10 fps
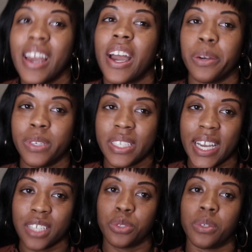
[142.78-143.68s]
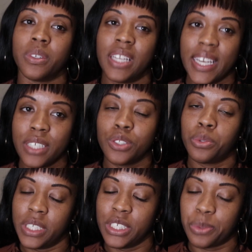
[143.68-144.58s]
I went natural late
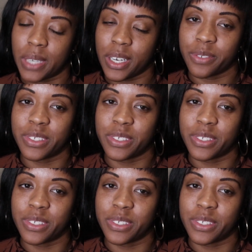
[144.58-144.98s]
2012.